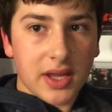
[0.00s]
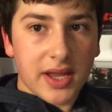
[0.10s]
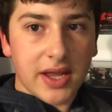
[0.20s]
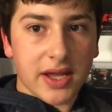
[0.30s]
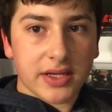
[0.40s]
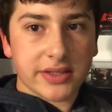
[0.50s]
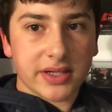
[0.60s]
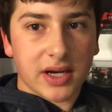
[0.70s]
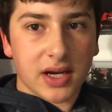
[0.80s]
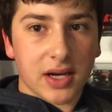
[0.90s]
And
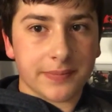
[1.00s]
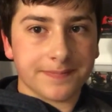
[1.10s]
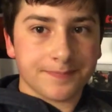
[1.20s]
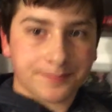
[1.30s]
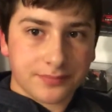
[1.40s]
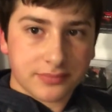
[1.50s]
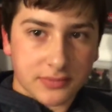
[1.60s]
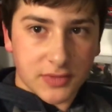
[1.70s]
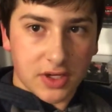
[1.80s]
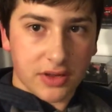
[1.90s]
all
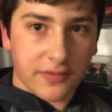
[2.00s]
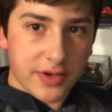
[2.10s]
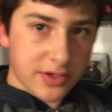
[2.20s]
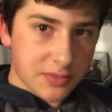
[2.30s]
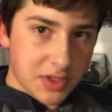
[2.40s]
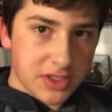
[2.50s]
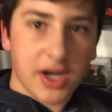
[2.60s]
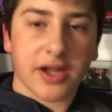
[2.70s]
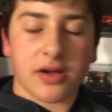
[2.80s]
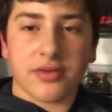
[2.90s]
the videos of me
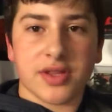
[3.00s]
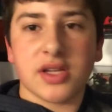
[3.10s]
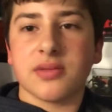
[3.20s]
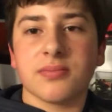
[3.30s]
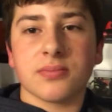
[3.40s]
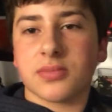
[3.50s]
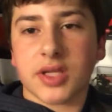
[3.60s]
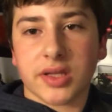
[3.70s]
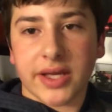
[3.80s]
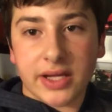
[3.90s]
talking, all the
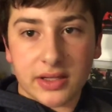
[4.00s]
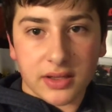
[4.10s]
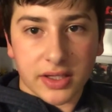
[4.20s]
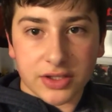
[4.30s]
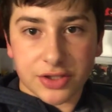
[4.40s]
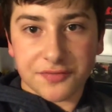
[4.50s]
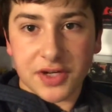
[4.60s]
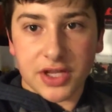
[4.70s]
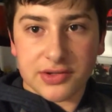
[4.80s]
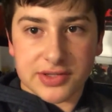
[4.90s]
like collection
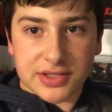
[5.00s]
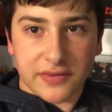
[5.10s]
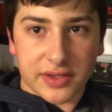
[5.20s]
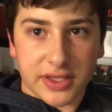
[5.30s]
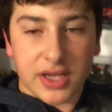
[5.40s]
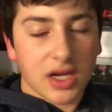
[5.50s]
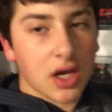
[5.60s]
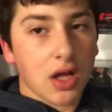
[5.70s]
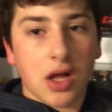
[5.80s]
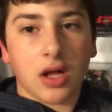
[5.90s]
videos and stuff like that,
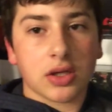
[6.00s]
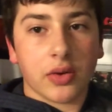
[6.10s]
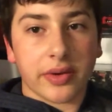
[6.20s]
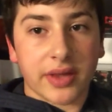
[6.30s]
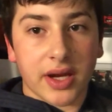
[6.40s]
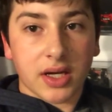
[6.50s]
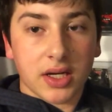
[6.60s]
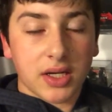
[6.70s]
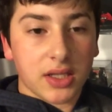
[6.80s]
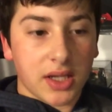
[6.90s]
all going there.
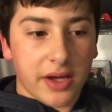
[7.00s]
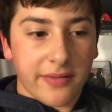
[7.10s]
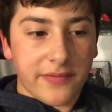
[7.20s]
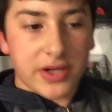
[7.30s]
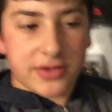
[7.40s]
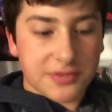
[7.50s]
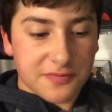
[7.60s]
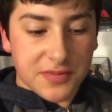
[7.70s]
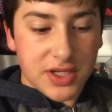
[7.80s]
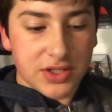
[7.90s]
Videos of
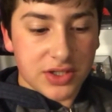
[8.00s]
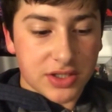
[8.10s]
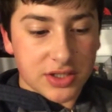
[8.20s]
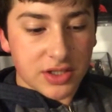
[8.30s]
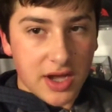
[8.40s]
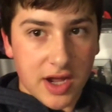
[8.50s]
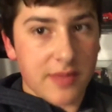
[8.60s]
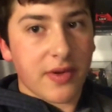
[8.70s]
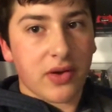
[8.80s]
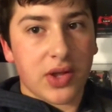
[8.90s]
me just
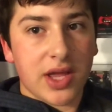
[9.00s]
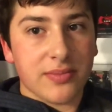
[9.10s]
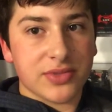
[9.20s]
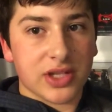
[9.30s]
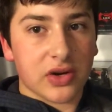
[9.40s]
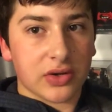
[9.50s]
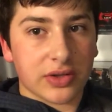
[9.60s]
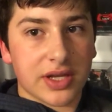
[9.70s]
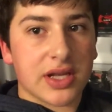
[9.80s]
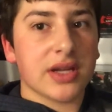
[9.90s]
talking about games that
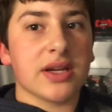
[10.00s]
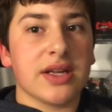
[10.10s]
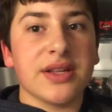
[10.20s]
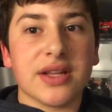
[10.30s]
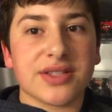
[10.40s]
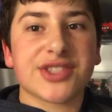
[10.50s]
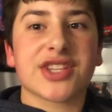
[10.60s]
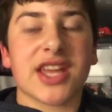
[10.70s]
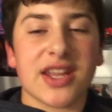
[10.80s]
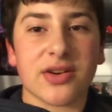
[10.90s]
aren't like a
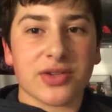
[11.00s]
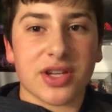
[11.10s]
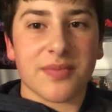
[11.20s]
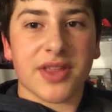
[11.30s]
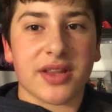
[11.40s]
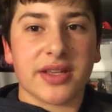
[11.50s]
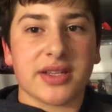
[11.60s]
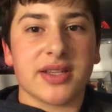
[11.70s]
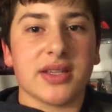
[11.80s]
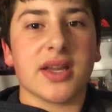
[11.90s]
skit or something,
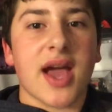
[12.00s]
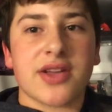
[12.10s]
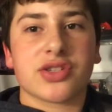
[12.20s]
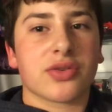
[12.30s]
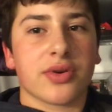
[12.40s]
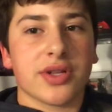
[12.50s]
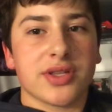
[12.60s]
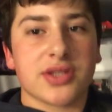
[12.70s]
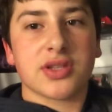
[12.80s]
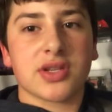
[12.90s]
like the
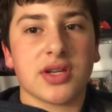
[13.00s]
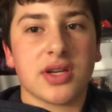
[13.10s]
Asteroids